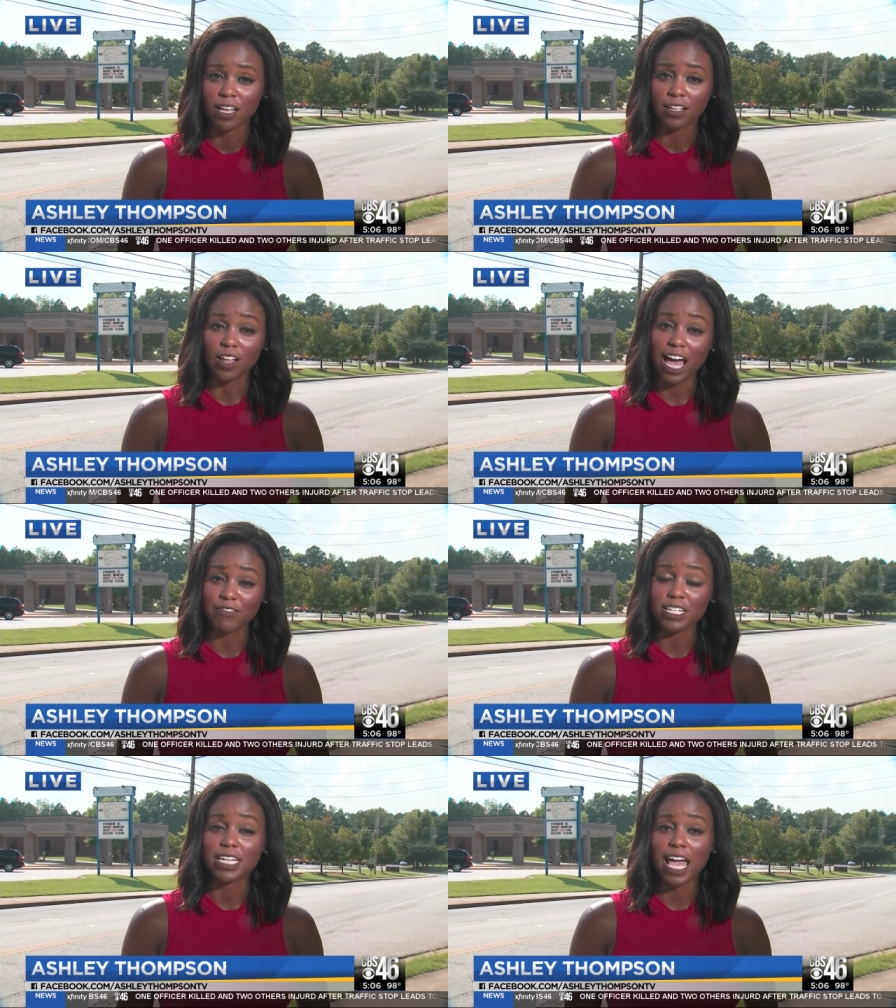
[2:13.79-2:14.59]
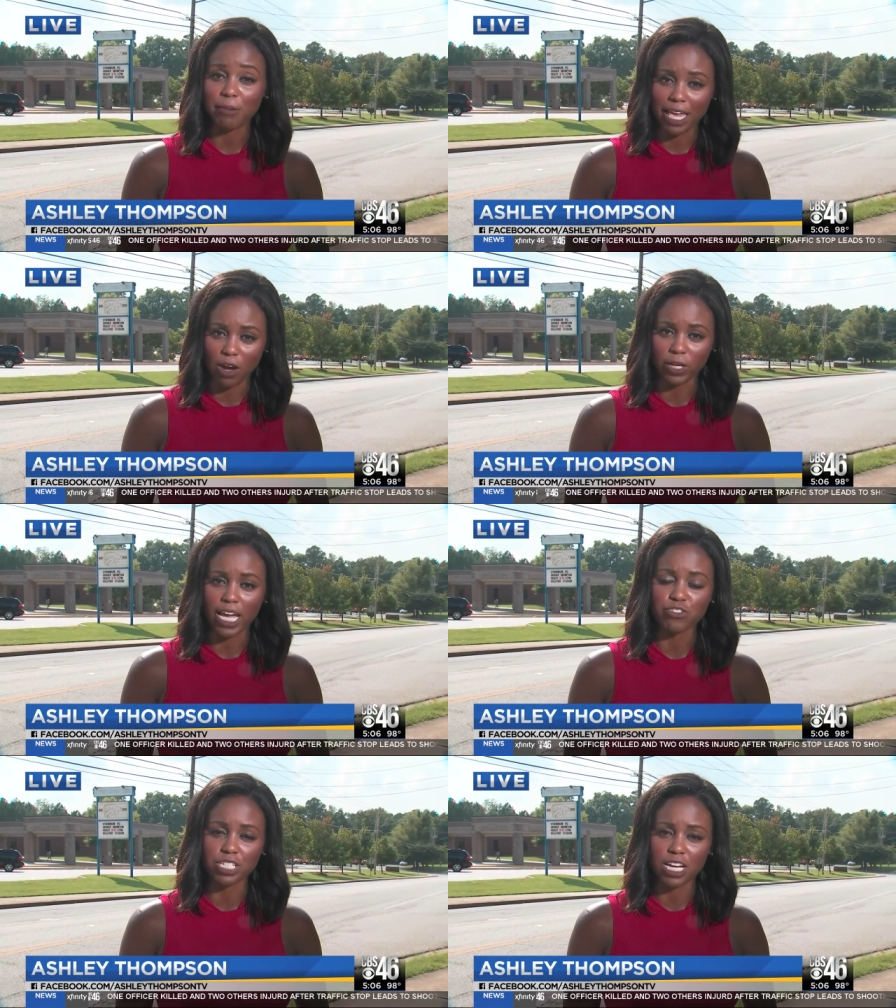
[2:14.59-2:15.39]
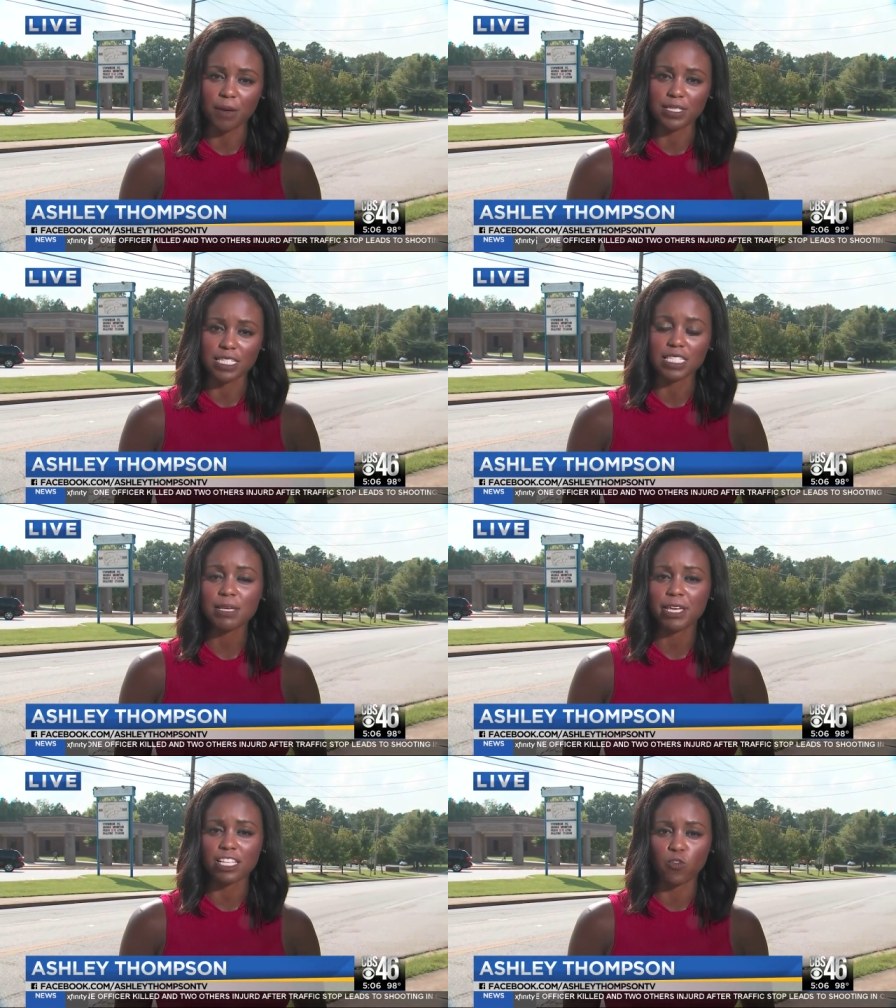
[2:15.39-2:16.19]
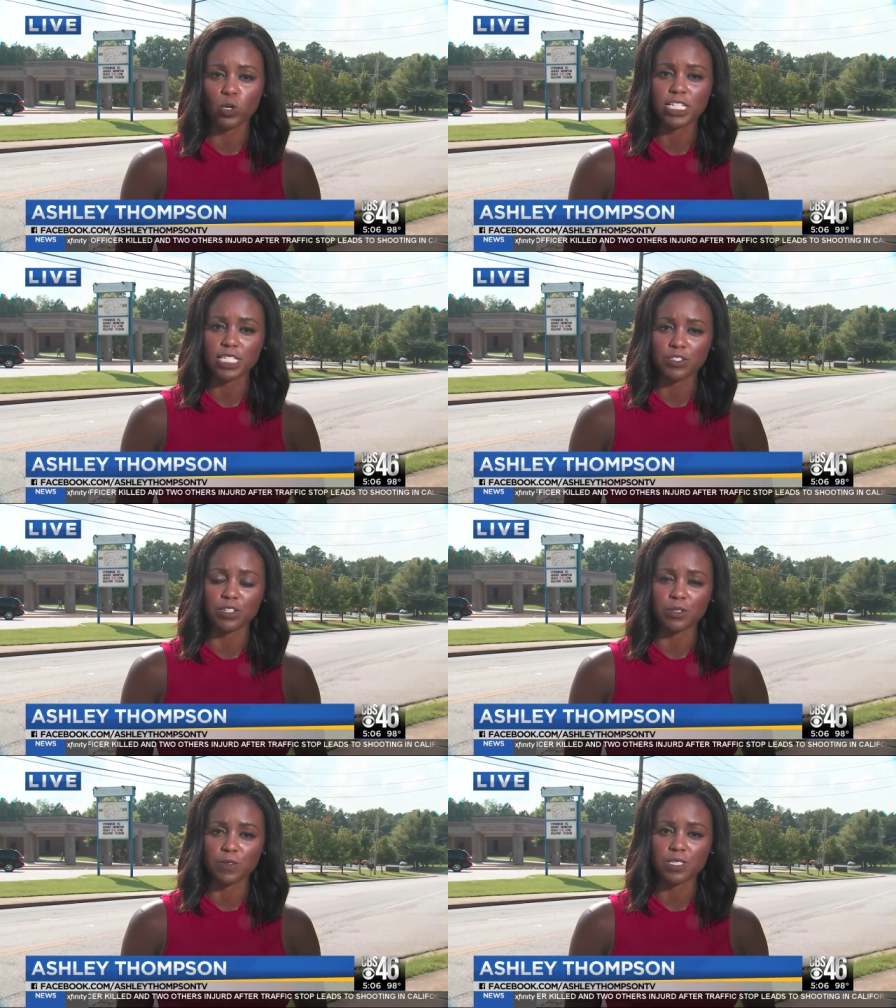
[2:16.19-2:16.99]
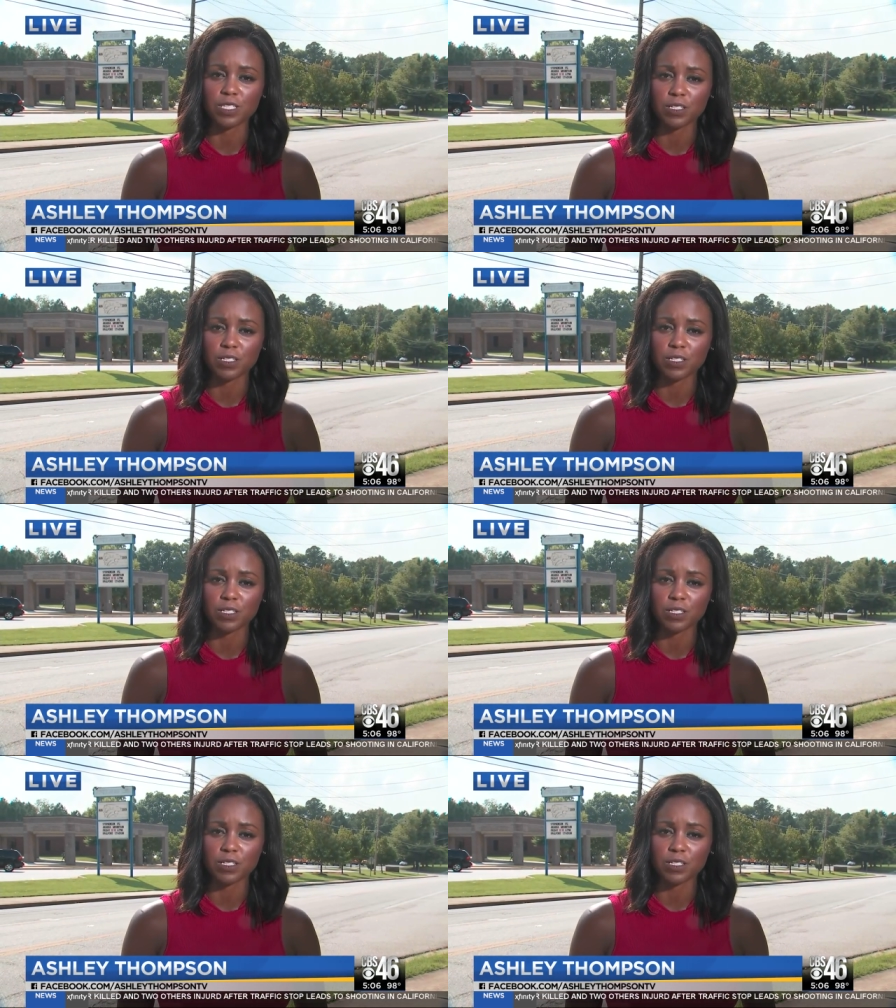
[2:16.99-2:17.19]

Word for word: Live in DeKalb County, Ashley Thompson, CBS 46 News.